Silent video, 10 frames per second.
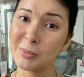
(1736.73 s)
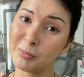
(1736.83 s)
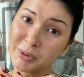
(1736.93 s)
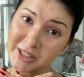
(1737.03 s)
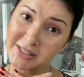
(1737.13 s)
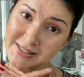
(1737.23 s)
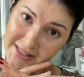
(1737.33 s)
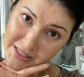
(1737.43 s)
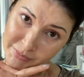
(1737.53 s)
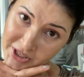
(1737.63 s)
Please
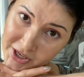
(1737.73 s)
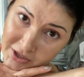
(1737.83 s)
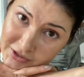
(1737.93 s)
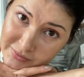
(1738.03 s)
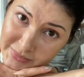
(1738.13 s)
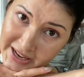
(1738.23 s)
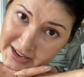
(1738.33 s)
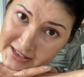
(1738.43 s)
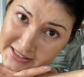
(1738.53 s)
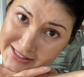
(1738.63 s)
let me know,
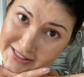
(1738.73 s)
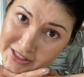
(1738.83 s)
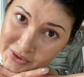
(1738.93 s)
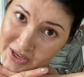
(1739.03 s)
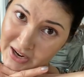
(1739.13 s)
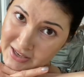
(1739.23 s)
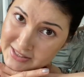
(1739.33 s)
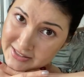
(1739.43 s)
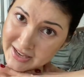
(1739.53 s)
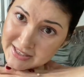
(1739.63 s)
and see you
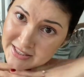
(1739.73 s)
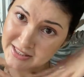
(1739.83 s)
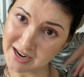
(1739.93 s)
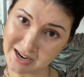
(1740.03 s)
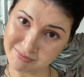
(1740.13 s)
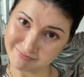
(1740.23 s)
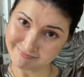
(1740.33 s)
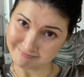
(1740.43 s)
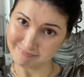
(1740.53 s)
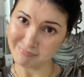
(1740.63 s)
guys next time.
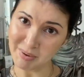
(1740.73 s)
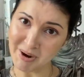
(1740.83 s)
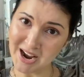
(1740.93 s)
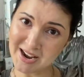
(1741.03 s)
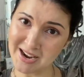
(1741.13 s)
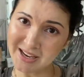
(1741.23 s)
Bye bye.